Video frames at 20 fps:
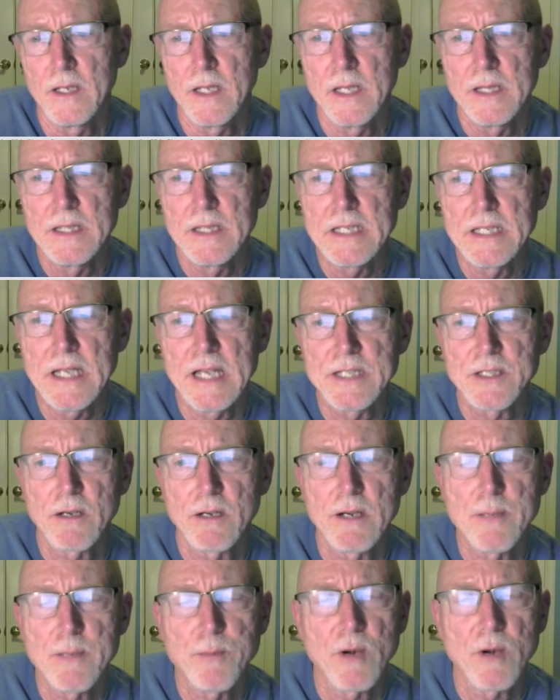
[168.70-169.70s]
The
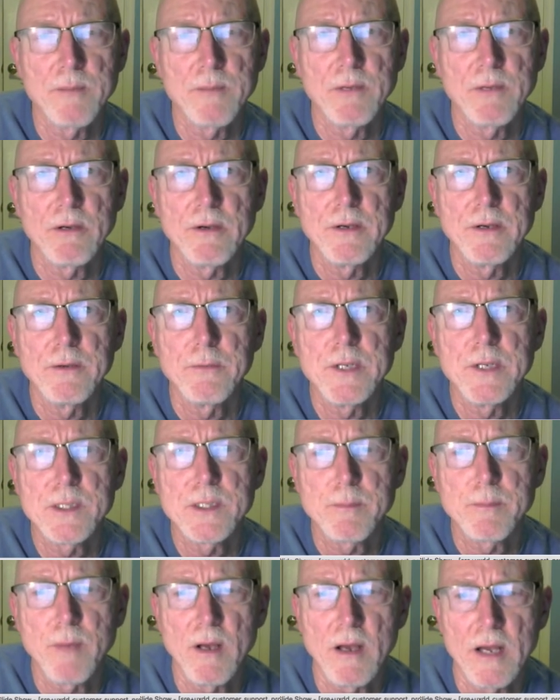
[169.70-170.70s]
SRE primary
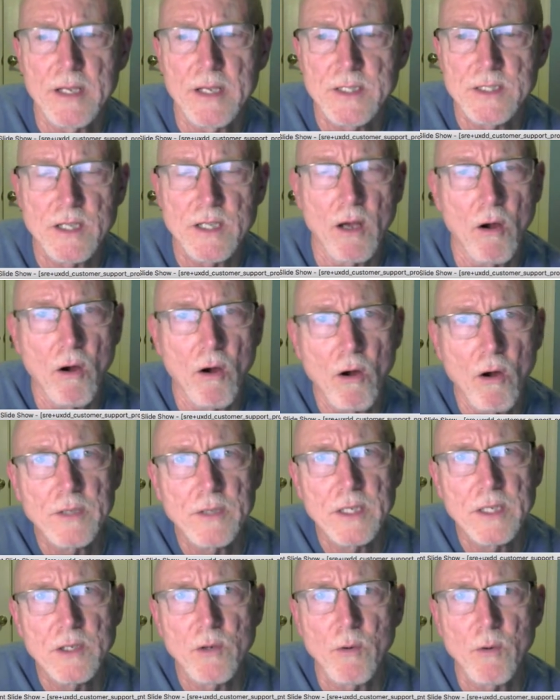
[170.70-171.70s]
responds to
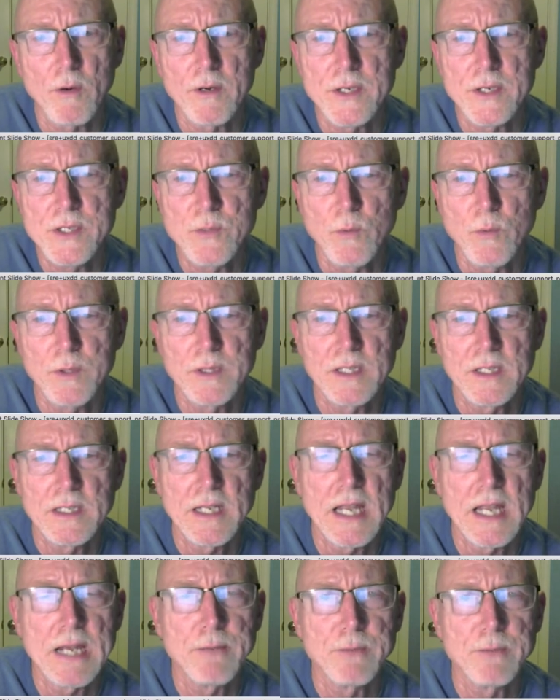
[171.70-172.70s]
all inquiries
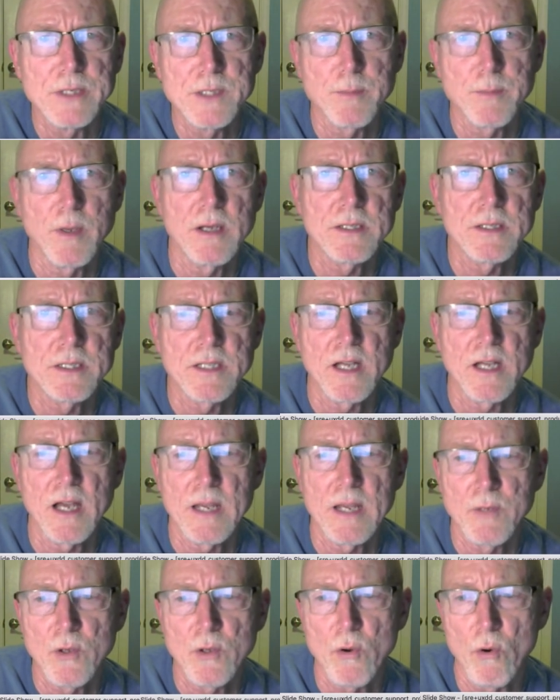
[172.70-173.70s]
within a response
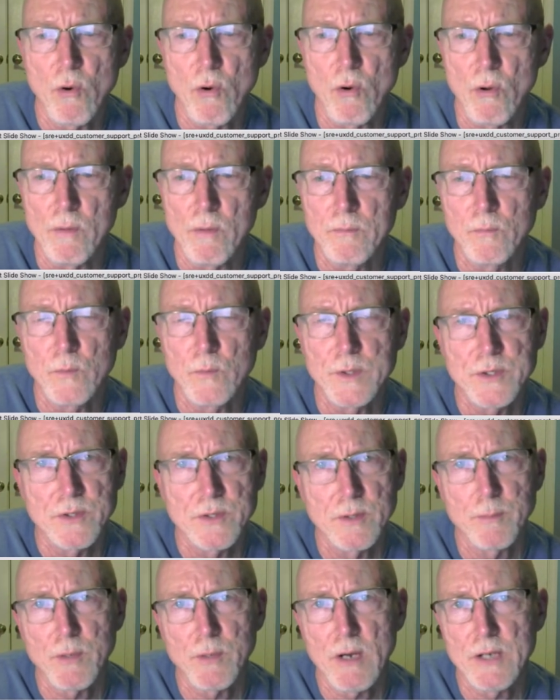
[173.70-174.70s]
time goal,
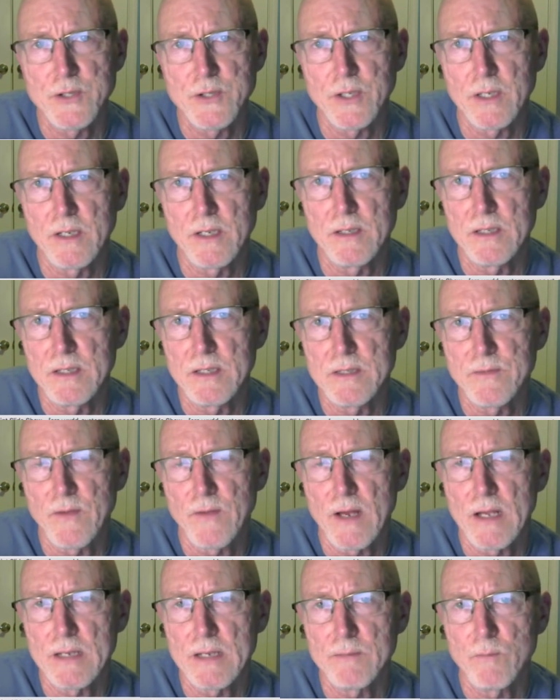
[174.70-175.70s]
which the project can
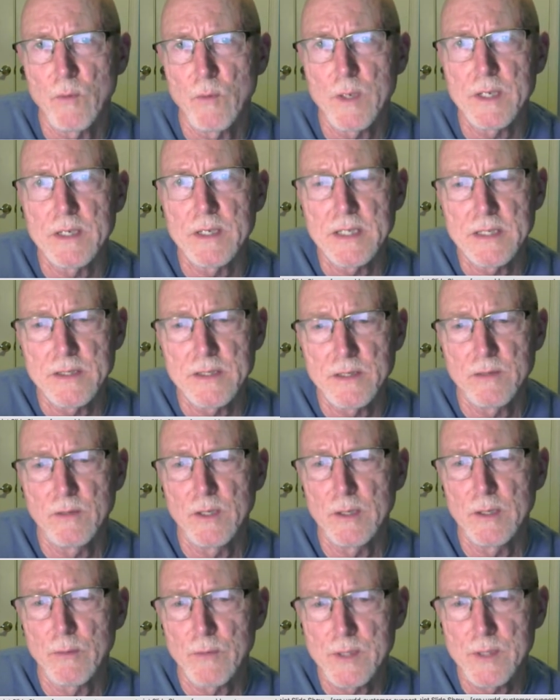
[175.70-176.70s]
decide what
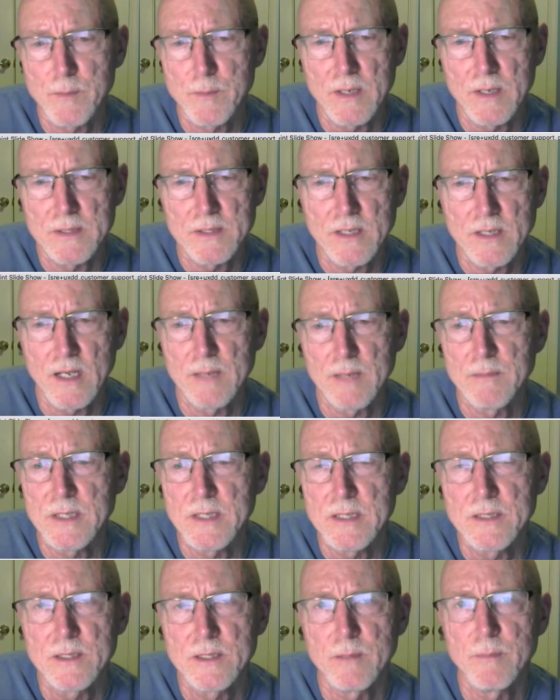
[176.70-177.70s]
the response time
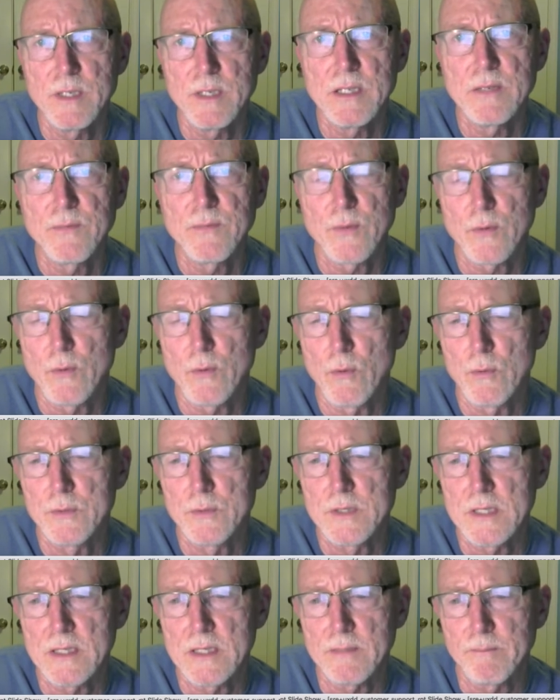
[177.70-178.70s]
needs to be for the whole
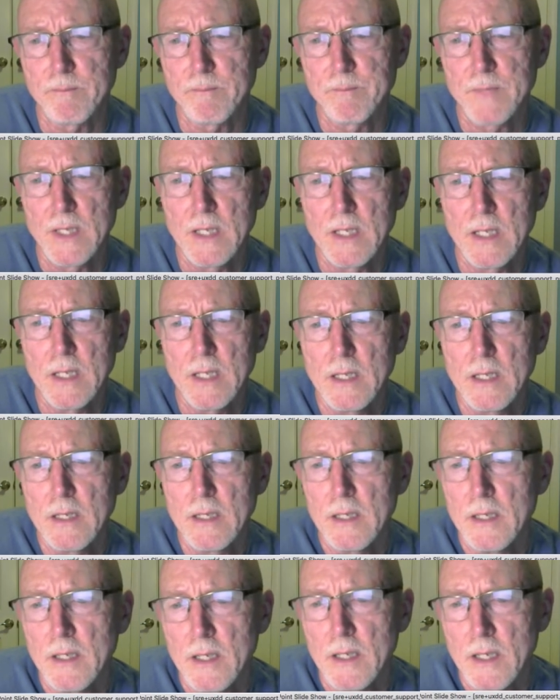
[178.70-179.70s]
team.
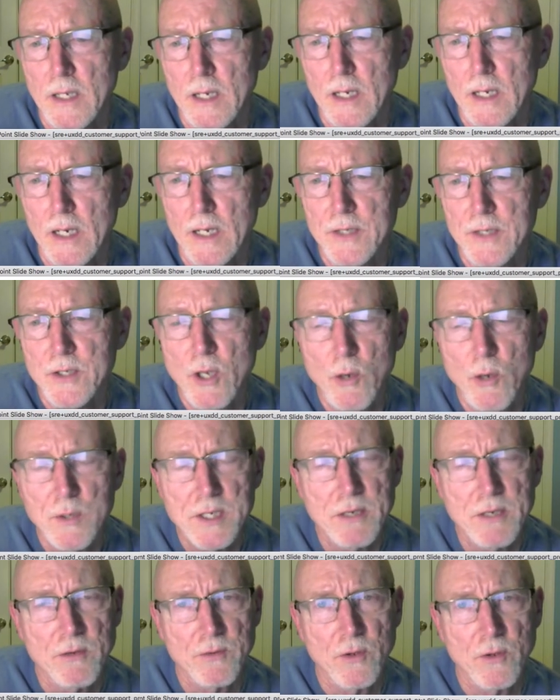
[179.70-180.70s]
Note
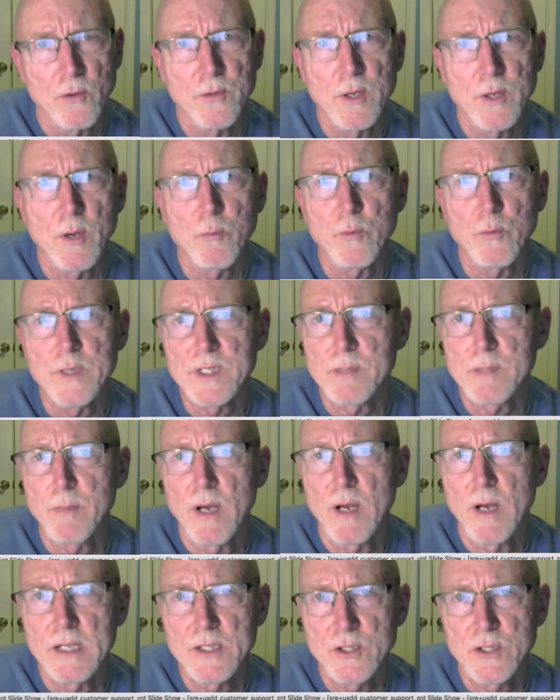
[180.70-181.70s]
here, though, that
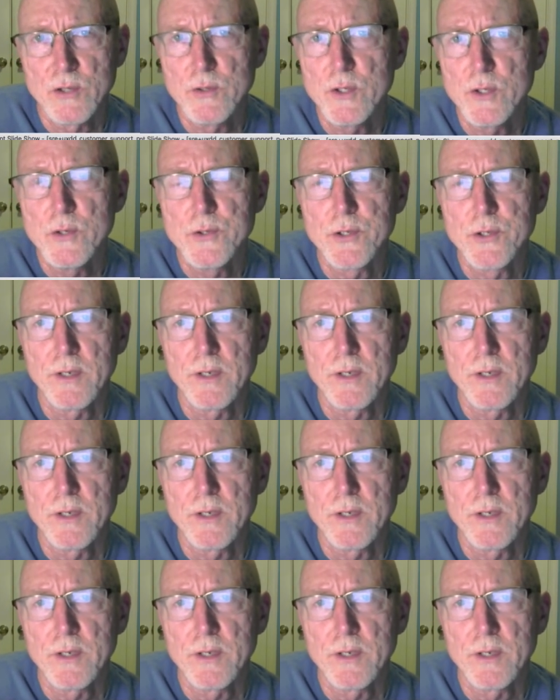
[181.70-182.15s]
response to a user